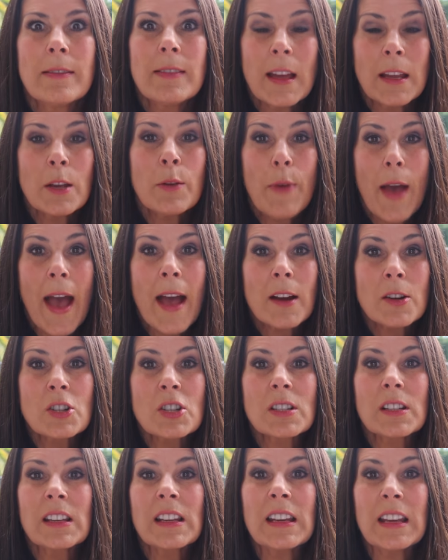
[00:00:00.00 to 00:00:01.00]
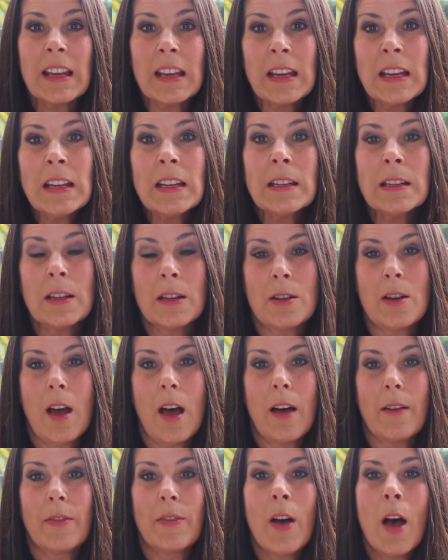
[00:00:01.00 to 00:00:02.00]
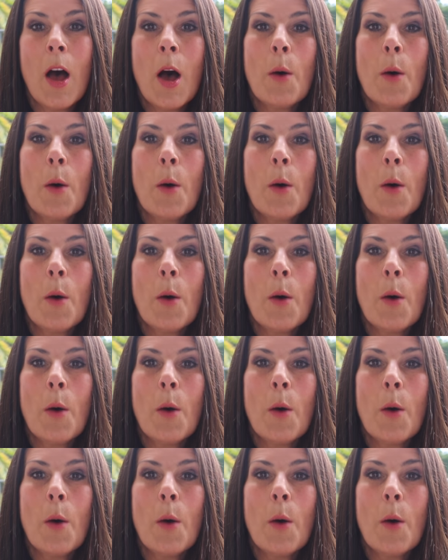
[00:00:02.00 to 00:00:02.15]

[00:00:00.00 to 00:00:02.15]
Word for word: that you've actually eaten enough.